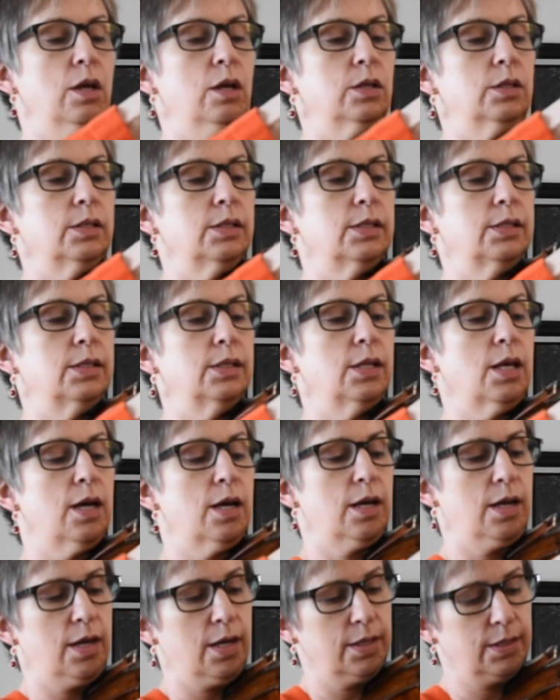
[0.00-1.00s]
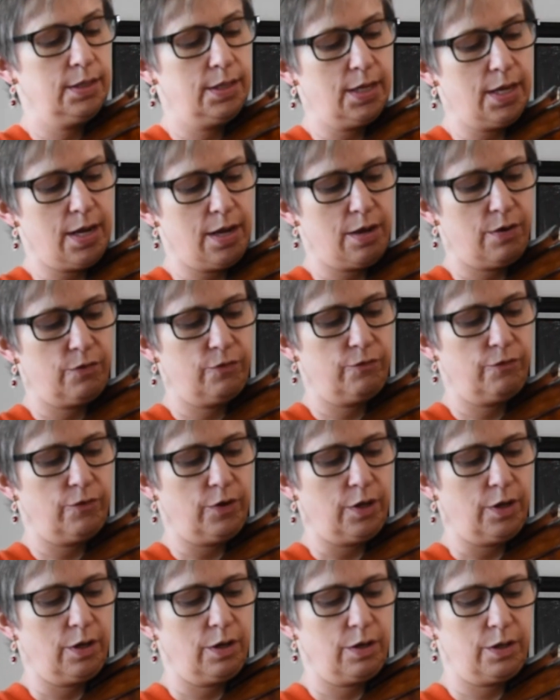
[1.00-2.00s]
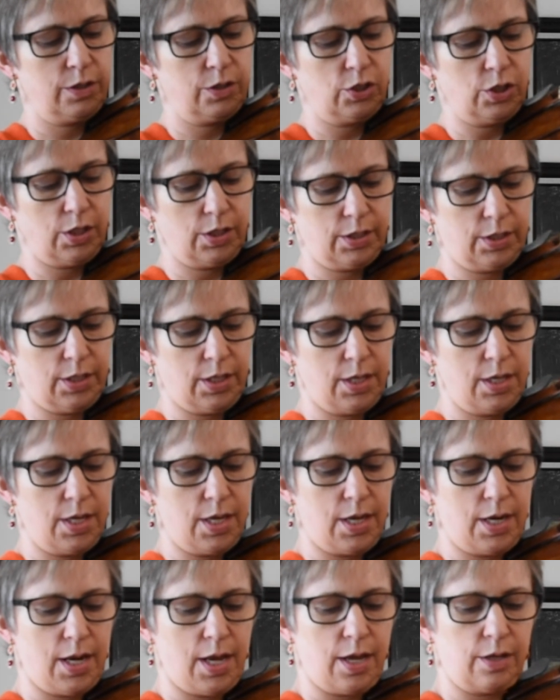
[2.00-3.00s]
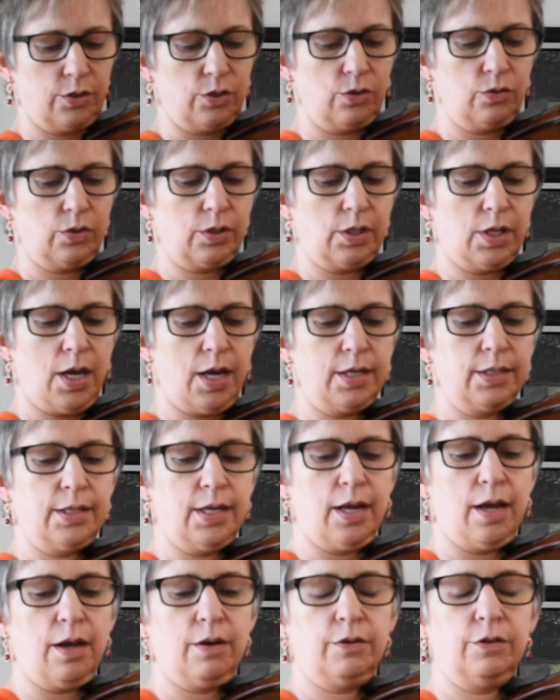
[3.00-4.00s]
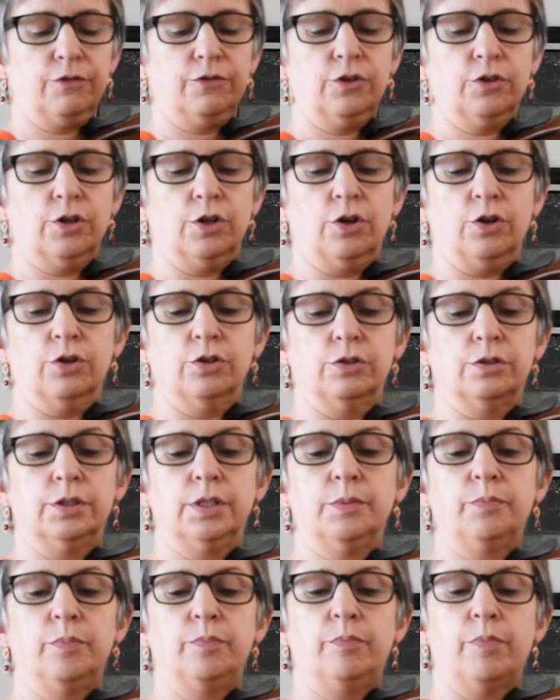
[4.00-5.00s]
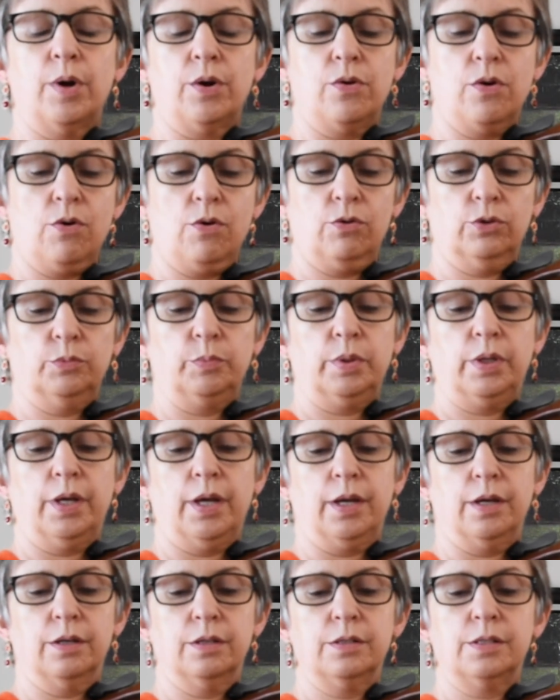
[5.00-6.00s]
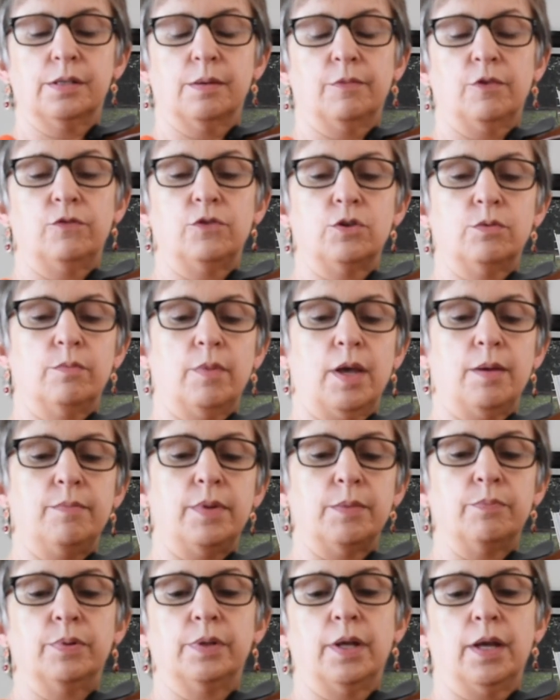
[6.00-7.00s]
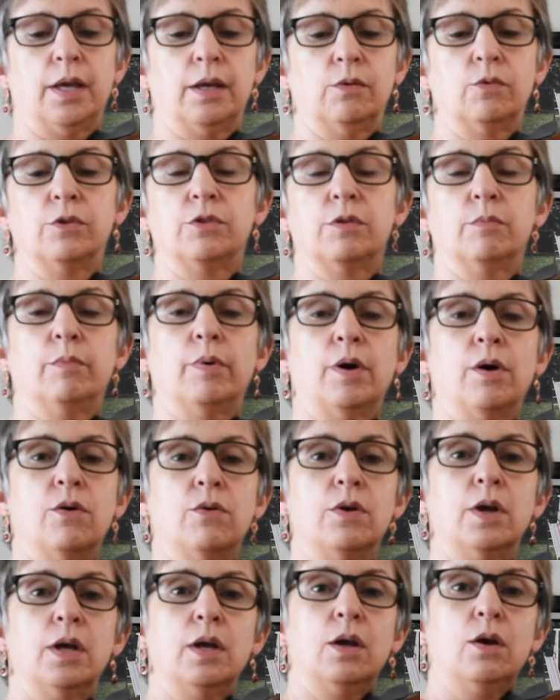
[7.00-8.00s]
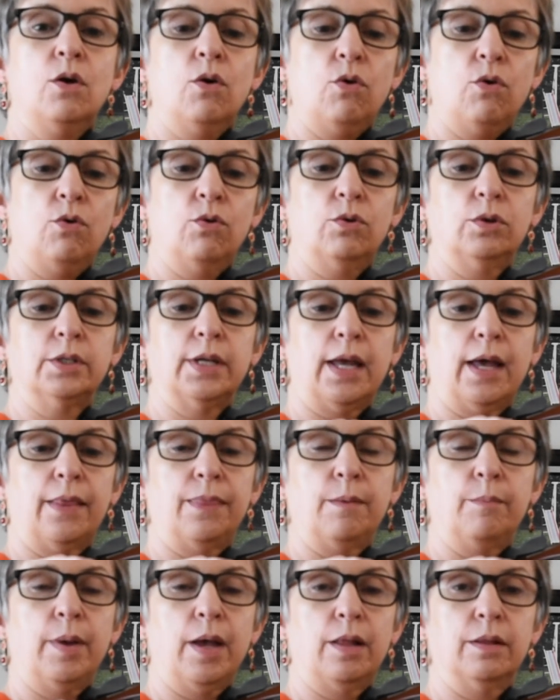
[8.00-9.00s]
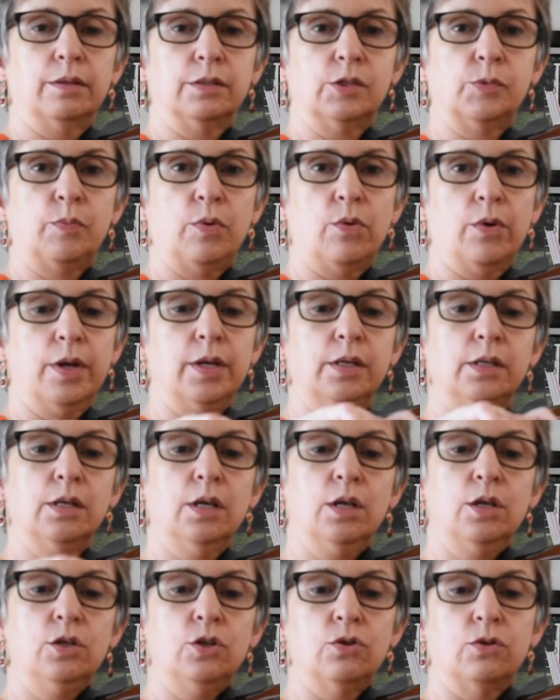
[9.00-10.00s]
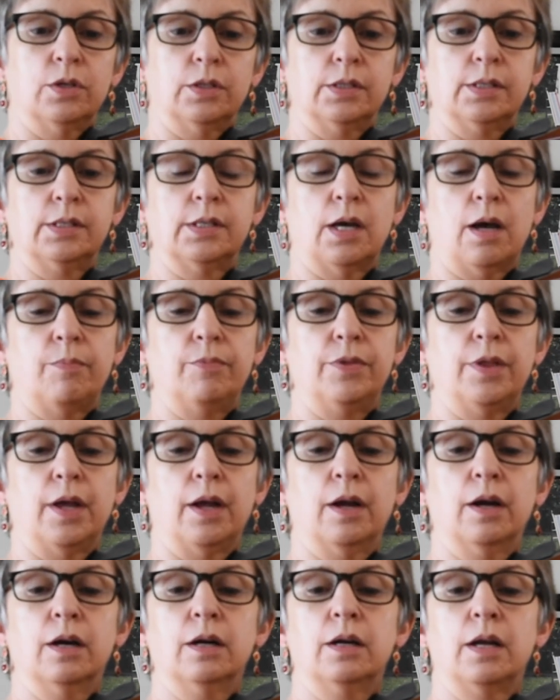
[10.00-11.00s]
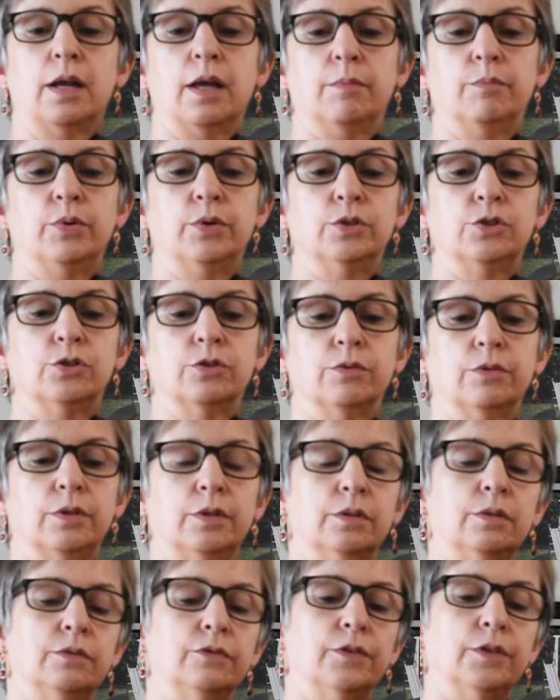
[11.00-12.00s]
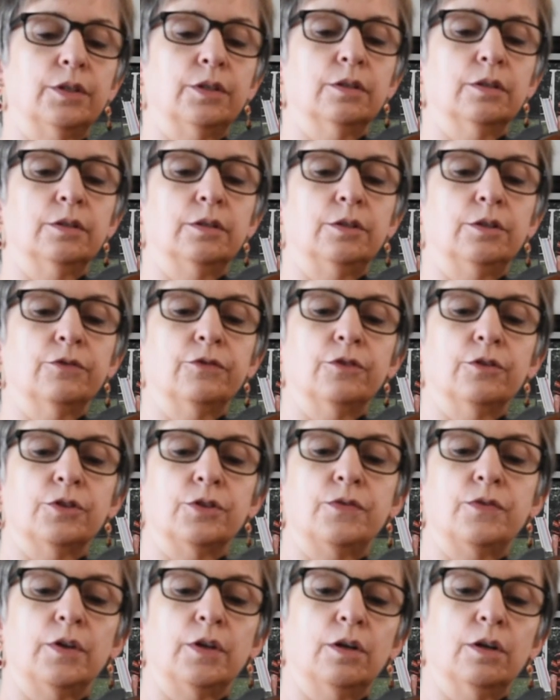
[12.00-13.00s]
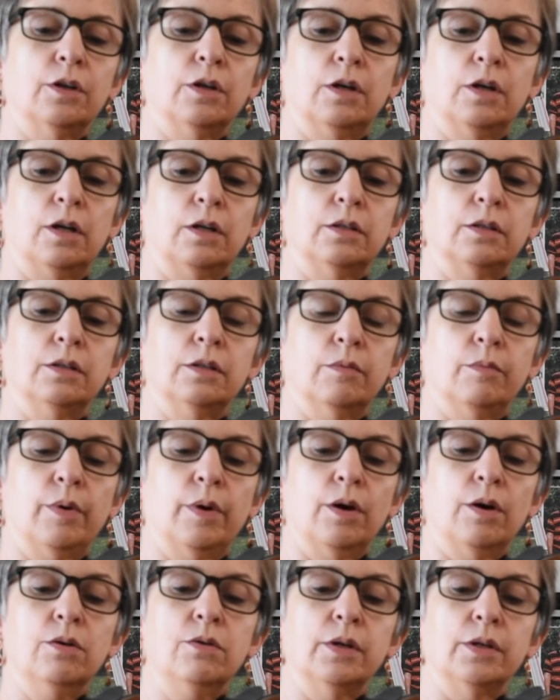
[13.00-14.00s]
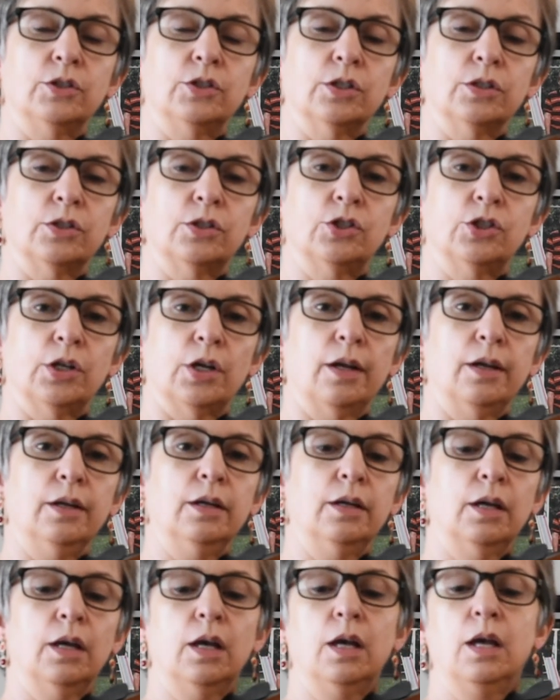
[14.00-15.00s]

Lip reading: Slide down very gently, and as you slide down, if you're an early bow hold player, some of you may be playing with the bow hold at the balance point, you can stop there and put your little finger and your first finger onto the bow and just shake.